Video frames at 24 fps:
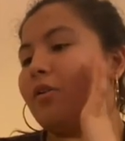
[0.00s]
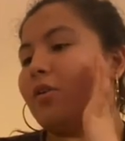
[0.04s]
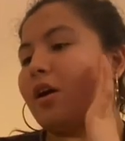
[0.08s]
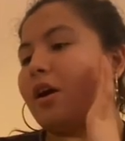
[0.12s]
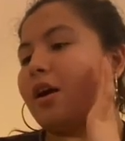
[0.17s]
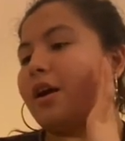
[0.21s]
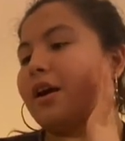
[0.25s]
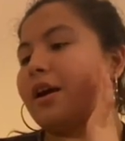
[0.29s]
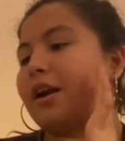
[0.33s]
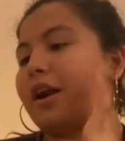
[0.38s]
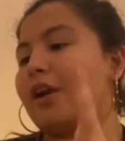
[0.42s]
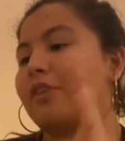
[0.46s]

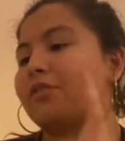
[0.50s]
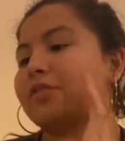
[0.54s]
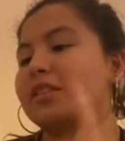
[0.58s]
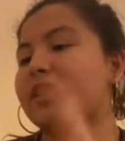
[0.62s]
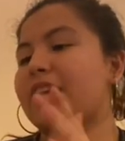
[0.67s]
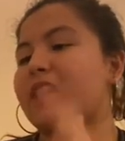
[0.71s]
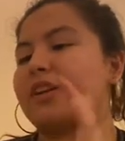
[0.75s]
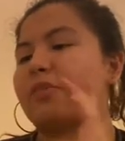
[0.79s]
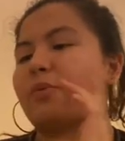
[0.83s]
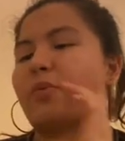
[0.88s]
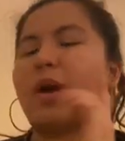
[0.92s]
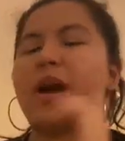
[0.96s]
And I was
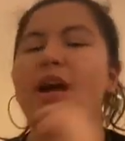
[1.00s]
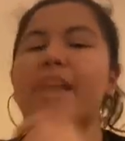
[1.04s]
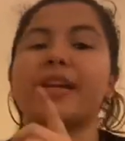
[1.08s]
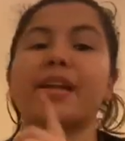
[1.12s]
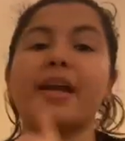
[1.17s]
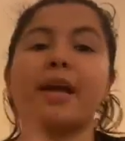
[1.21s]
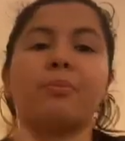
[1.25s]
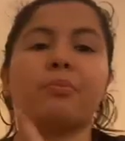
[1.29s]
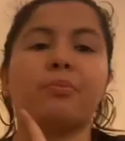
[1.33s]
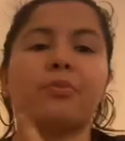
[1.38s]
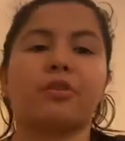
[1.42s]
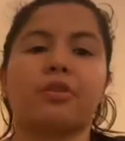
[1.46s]
like, why did
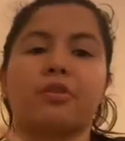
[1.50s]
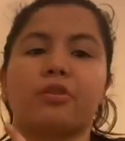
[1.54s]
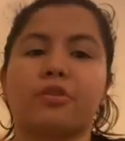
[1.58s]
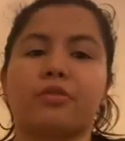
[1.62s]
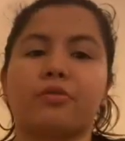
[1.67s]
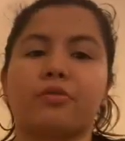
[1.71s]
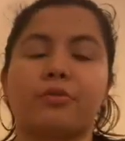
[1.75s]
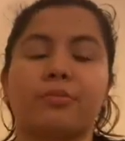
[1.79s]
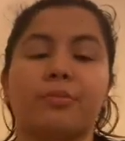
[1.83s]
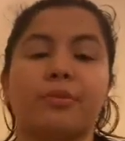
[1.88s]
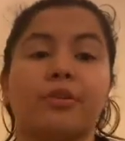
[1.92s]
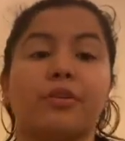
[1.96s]
that book look
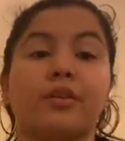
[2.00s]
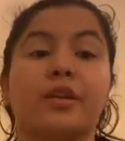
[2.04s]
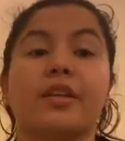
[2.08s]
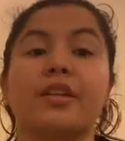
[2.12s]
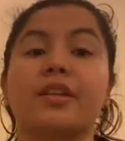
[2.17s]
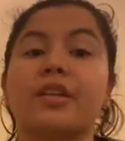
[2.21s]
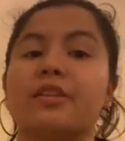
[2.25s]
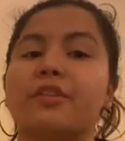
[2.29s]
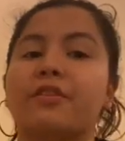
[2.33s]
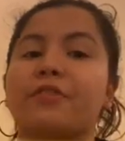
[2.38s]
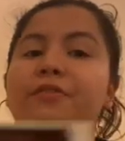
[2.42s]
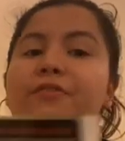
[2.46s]
familiar? And
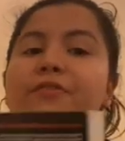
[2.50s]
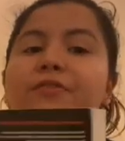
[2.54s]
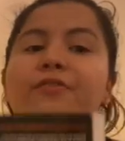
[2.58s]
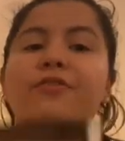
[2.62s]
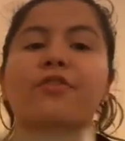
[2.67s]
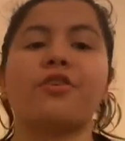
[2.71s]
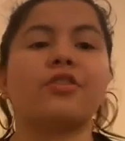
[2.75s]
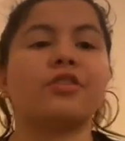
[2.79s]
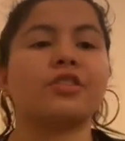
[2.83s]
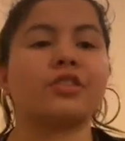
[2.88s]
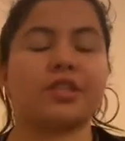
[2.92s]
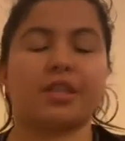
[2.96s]
then the
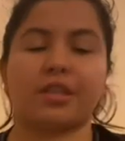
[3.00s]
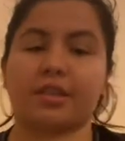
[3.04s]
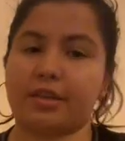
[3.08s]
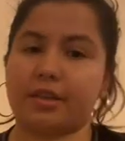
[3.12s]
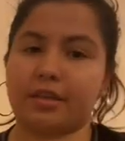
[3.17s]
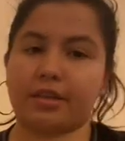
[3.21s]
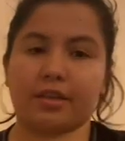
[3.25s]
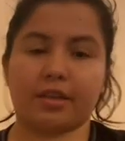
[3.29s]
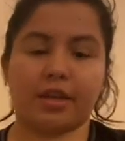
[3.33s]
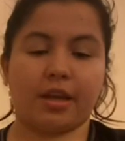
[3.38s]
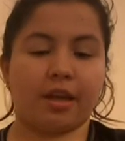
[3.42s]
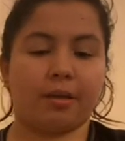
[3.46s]
first thing
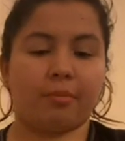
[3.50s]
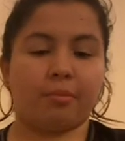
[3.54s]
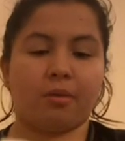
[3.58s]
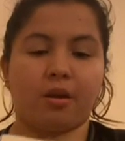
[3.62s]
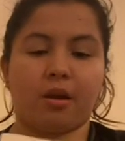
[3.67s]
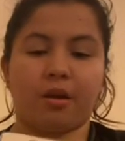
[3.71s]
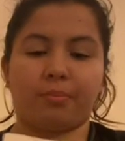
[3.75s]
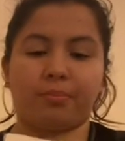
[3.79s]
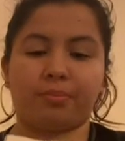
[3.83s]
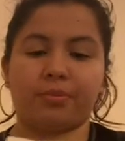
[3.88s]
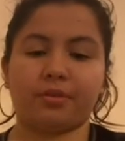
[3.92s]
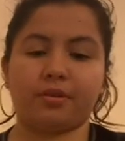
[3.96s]
that came
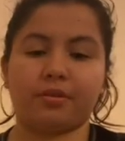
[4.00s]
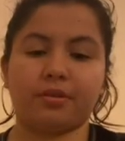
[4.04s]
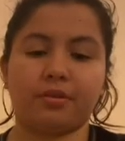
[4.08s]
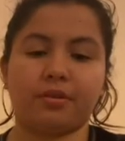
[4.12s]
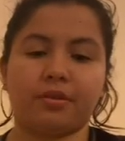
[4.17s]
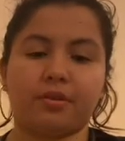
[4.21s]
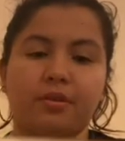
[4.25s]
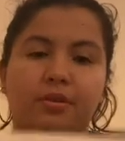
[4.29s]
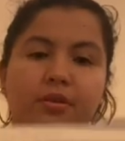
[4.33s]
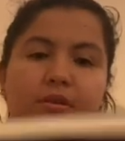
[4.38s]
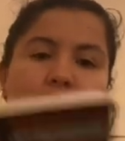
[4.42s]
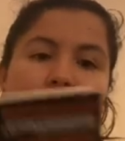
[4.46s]
up
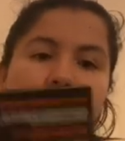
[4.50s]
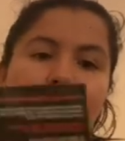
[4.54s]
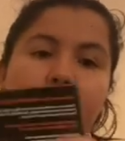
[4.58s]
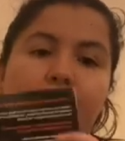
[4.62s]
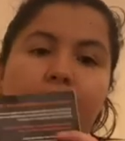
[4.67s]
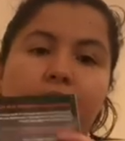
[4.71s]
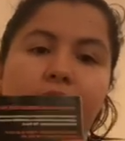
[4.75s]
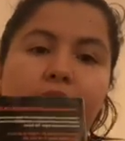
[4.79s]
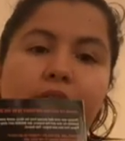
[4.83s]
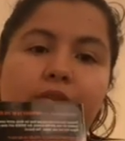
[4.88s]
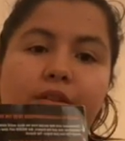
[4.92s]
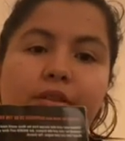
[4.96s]
when I
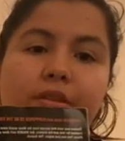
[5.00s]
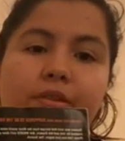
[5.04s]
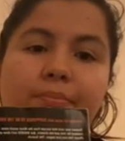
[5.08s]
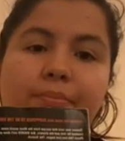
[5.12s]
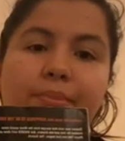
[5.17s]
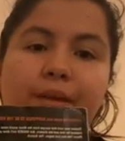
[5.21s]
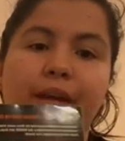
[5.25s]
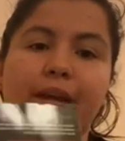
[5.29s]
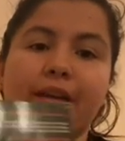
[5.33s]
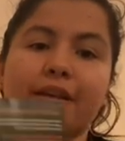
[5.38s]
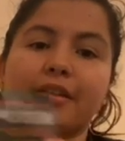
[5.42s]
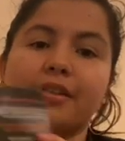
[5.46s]
looked at the
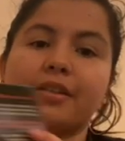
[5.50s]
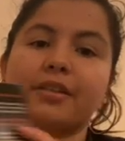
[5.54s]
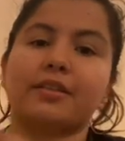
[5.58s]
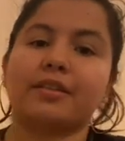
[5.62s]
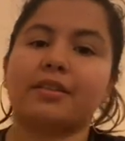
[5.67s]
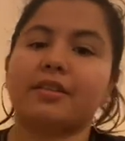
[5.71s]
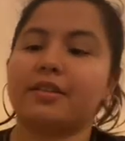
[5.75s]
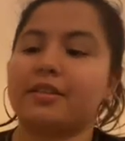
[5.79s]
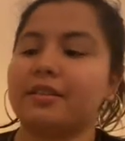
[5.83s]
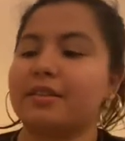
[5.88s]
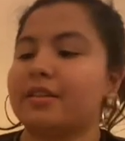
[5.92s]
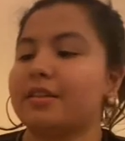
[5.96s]
back
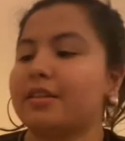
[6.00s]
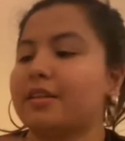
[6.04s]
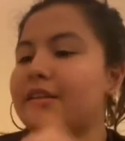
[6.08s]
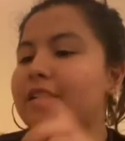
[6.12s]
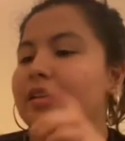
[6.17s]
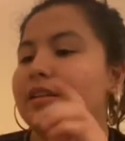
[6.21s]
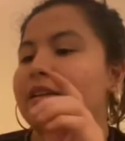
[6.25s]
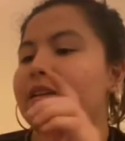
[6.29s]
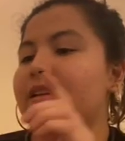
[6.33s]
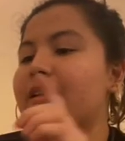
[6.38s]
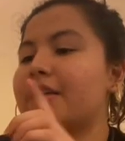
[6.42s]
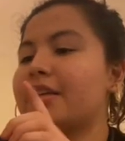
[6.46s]

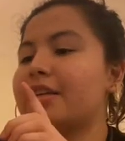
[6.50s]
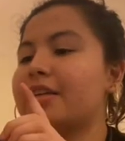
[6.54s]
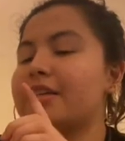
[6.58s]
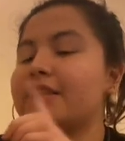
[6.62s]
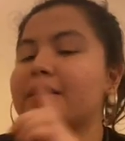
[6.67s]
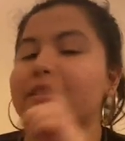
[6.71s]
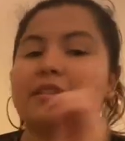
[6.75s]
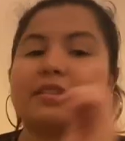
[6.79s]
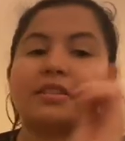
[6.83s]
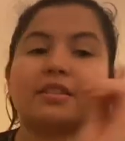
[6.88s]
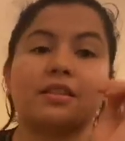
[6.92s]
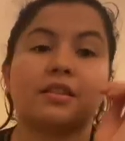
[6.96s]

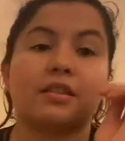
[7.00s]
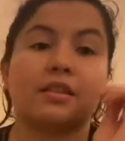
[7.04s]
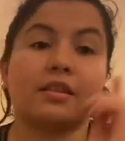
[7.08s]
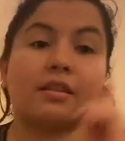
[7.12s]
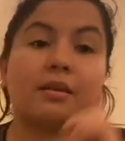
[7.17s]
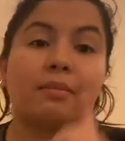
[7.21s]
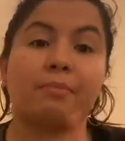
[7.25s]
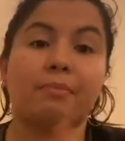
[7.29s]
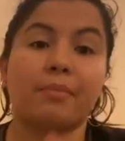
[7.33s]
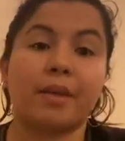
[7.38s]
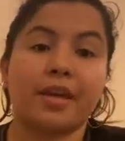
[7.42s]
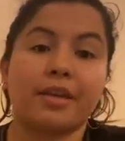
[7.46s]
is the
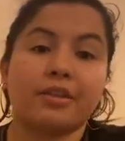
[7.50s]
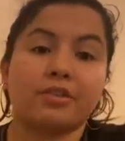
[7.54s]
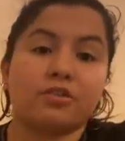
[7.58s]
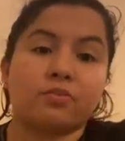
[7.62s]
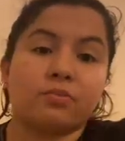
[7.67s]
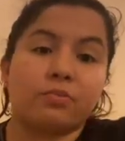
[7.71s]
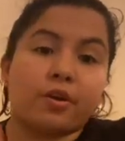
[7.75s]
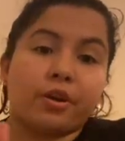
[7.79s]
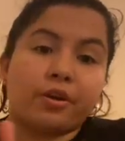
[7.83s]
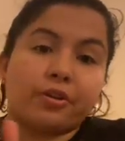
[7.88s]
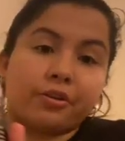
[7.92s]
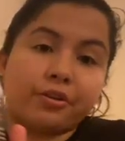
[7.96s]
Maze
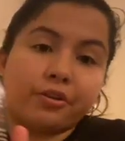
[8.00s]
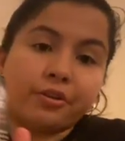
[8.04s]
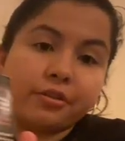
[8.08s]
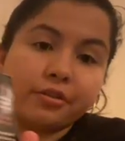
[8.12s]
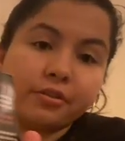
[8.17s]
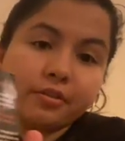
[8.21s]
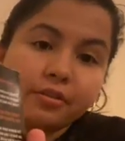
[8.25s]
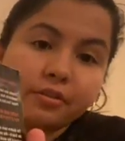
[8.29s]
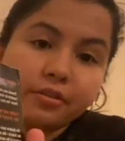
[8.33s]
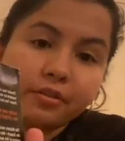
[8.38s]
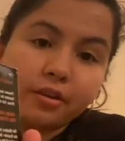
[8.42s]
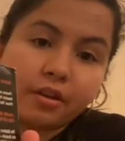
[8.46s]
Runner.
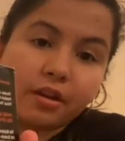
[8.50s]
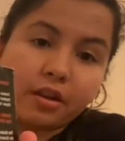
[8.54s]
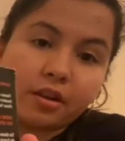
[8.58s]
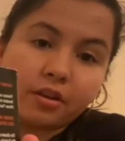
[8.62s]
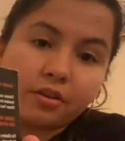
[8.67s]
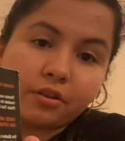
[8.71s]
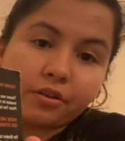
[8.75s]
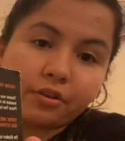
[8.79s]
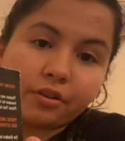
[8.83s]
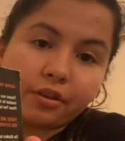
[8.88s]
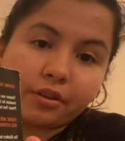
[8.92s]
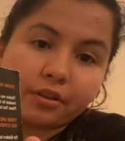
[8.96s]
I don't
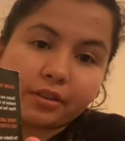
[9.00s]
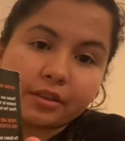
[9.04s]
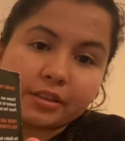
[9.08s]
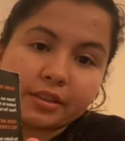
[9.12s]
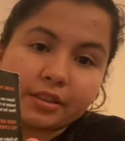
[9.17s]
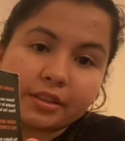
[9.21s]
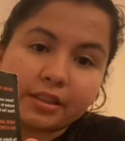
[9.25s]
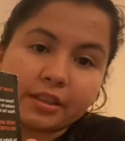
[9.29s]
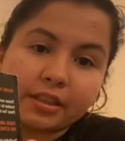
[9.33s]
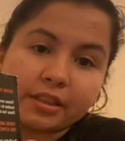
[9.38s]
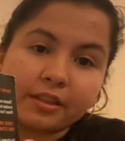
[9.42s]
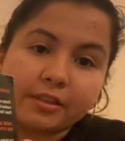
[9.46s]
know if y'all can
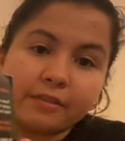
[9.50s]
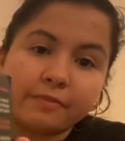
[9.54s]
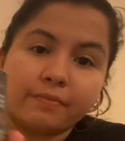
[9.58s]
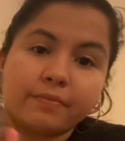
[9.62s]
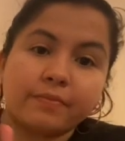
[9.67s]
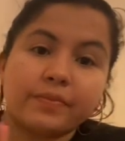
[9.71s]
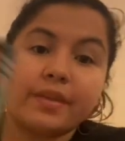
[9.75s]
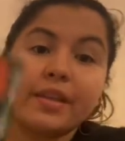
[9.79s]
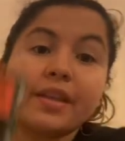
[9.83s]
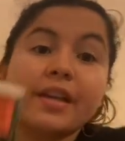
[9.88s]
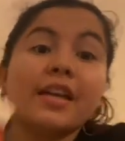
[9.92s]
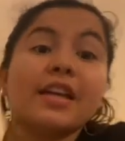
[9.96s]
see it.
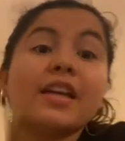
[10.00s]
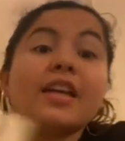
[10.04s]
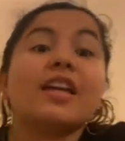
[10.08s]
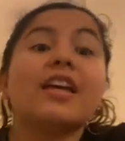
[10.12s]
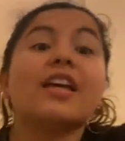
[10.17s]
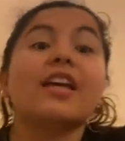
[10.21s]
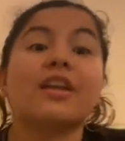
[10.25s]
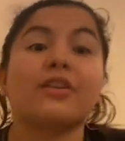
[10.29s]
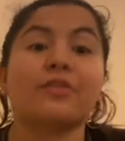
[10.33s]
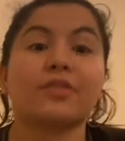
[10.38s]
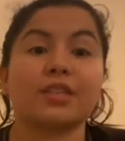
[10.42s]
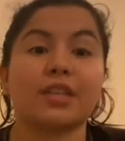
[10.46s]

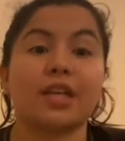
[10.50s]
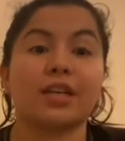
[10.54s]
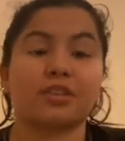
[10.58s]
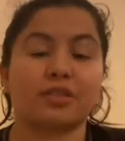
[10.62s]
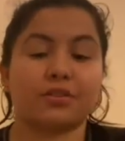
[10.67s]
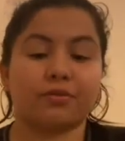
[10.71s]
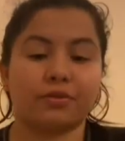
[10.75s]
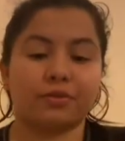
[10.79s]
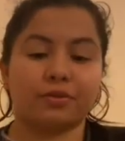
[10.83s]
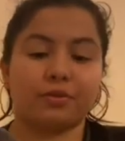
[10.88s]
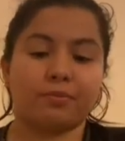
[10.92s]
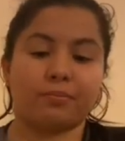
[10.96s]
It was actually
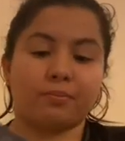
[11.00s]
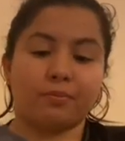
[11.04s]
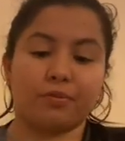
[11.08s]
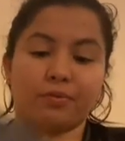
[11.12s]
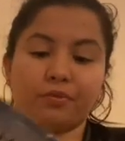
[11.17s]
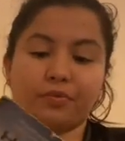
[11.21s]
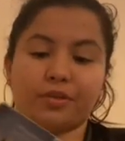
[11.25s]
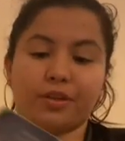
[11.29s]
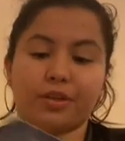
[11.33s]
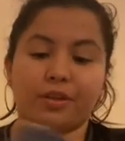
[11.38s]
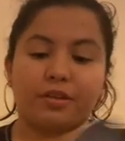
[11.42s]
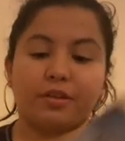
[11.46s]
from the movie.